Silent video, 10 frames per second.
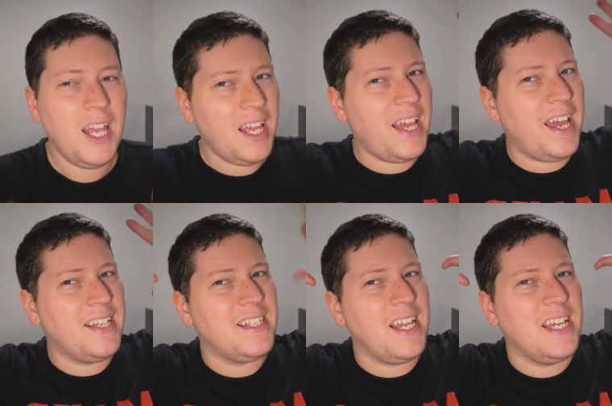Hey
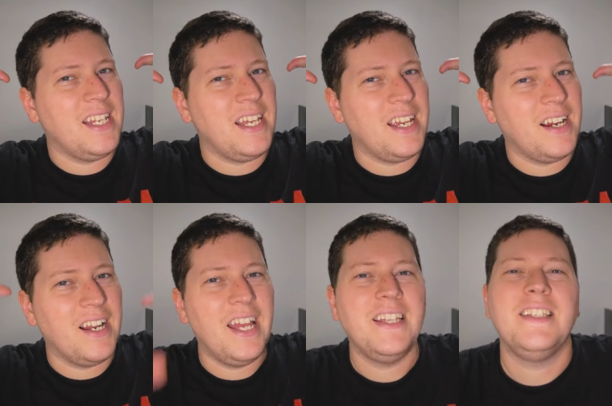guys, Andy
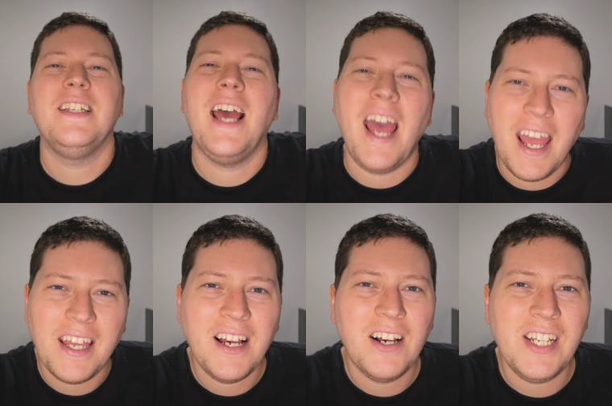here, and
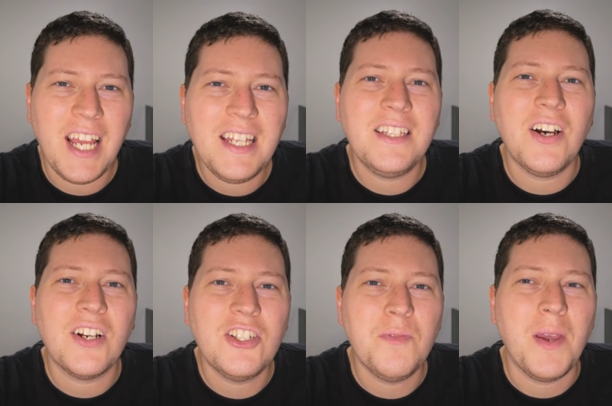today on Andy
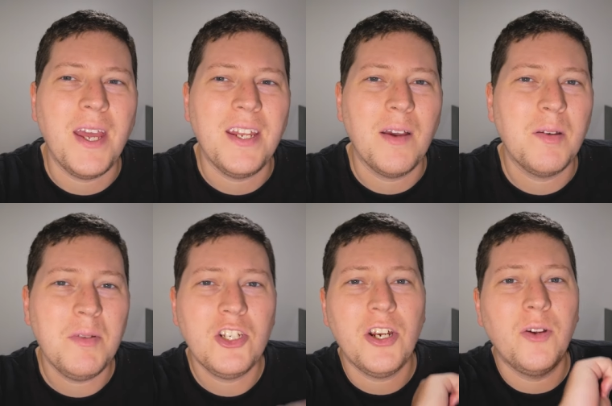Talks Japandy, I'm going to
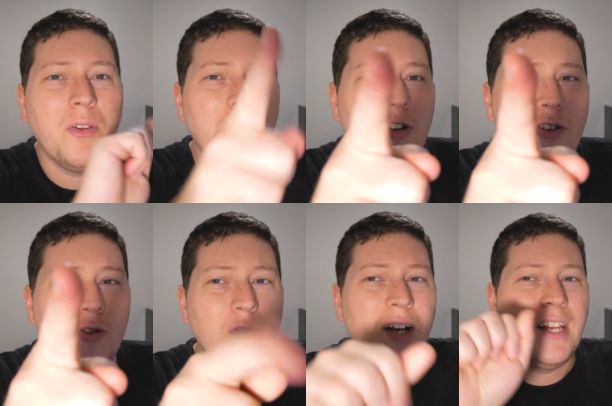be sharing with
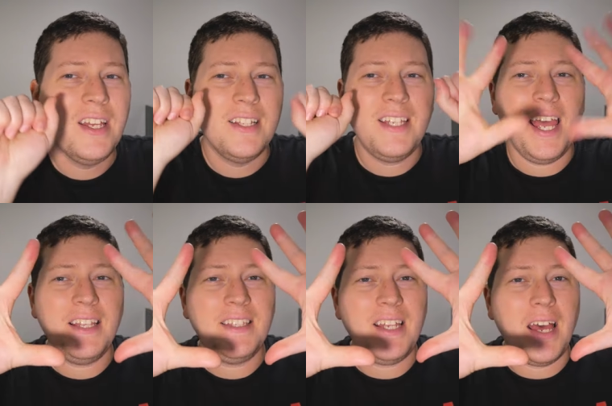you
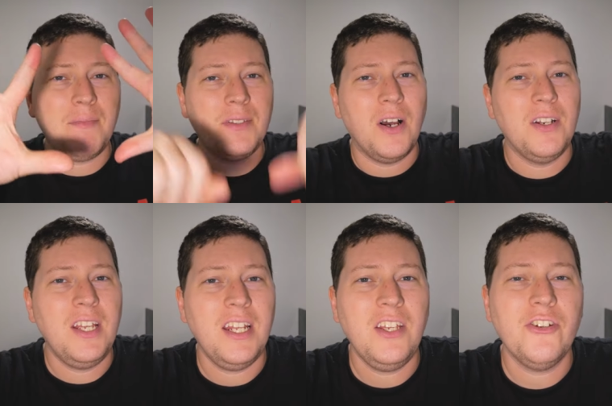ten steps on
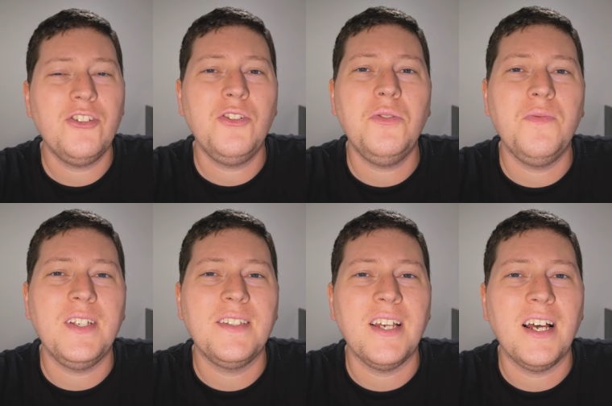getting your student
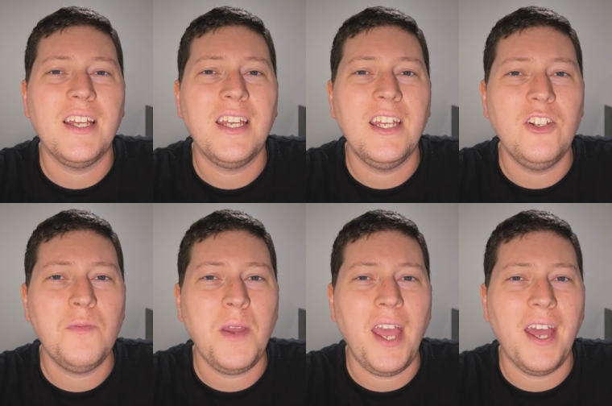visa in
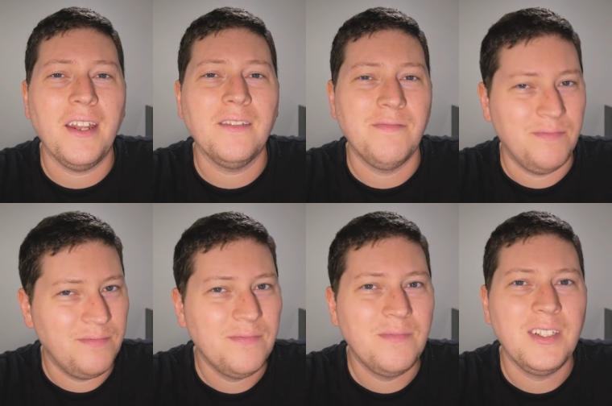Japan.
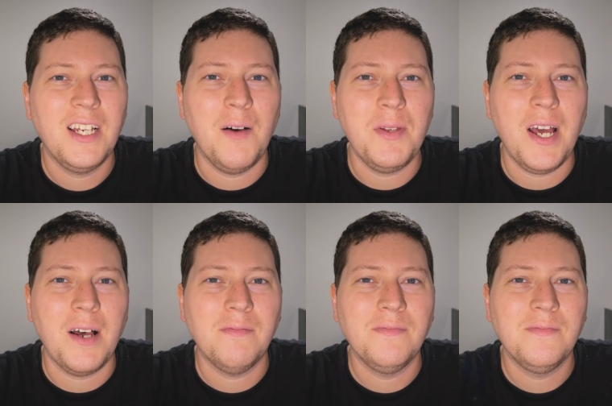Coming
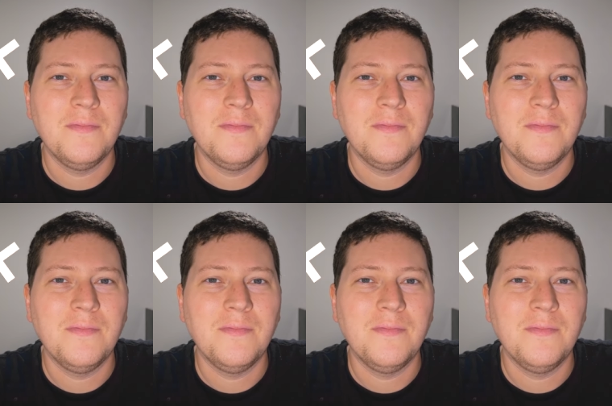up.